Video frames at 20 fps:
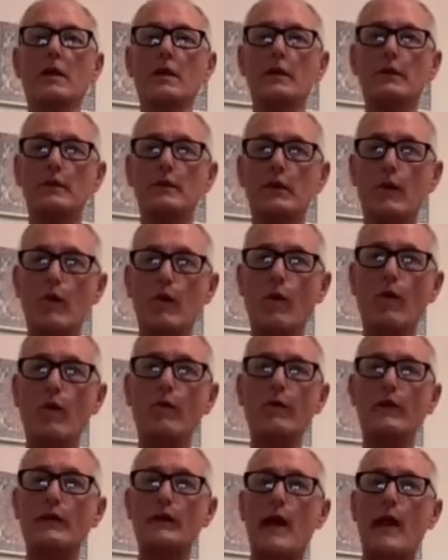So
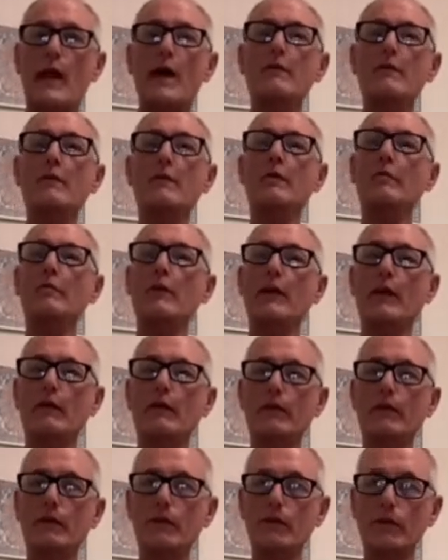over time, you'll be
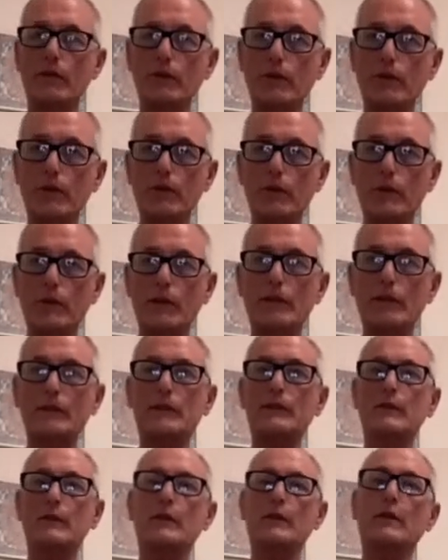able to do
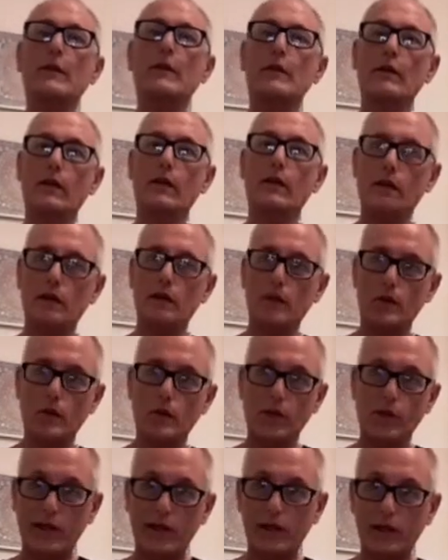this
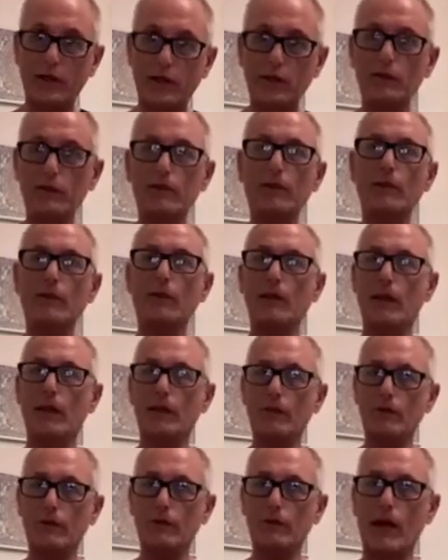quicker,
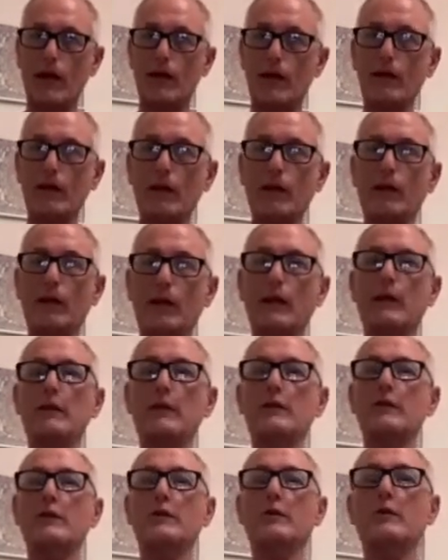get right
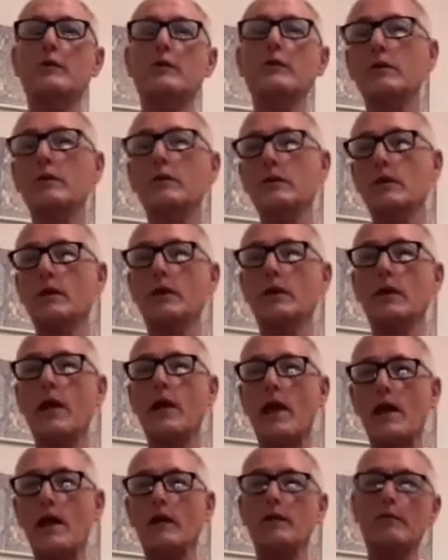into an
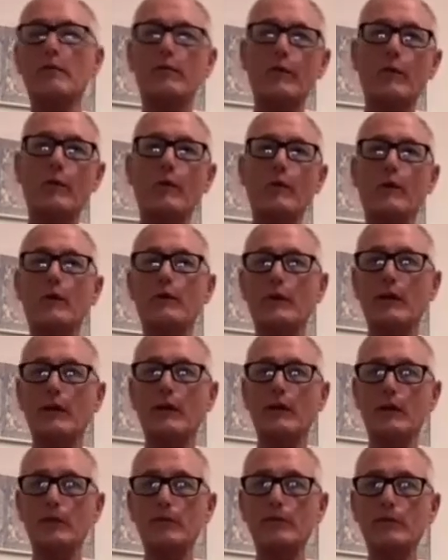8-4
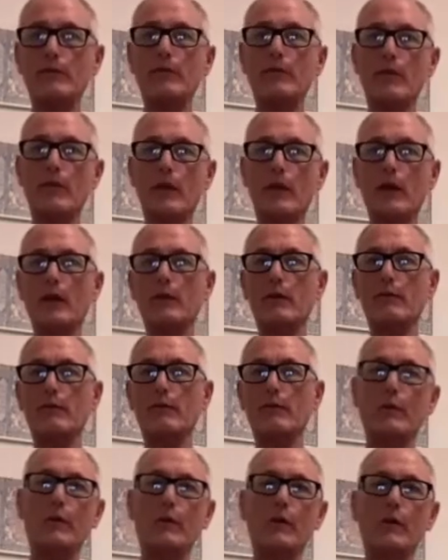rhythm,
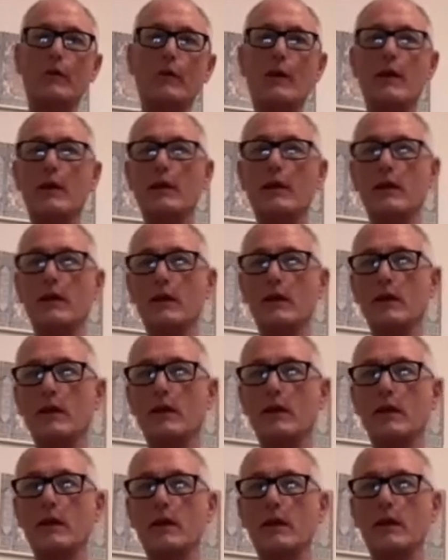8-4
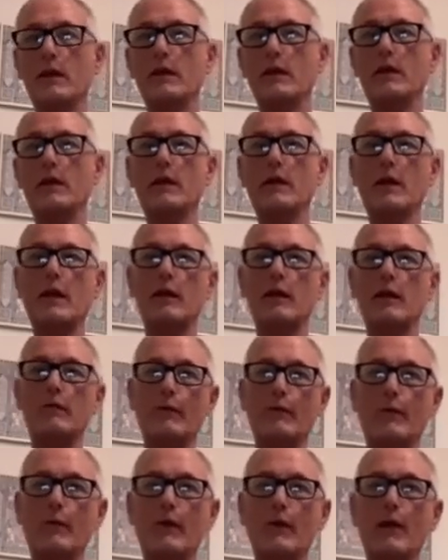in,
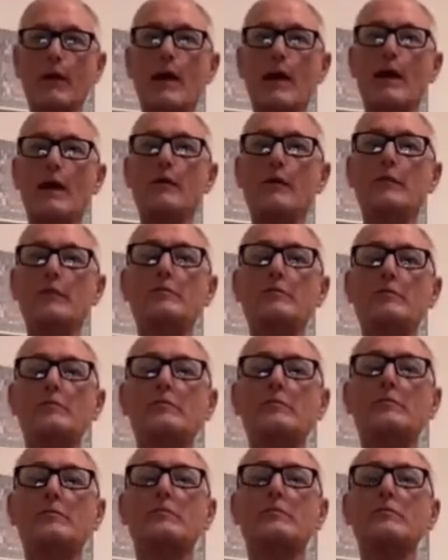8-4 out.
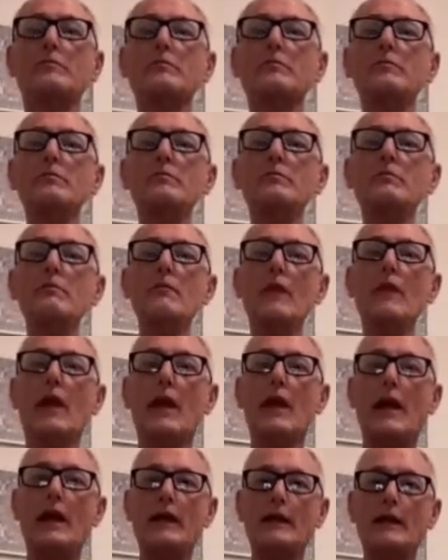
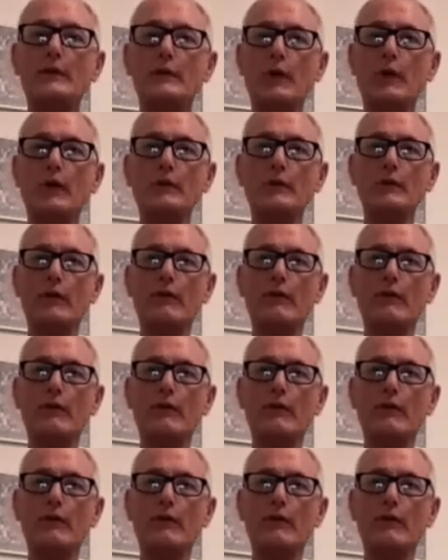And it's also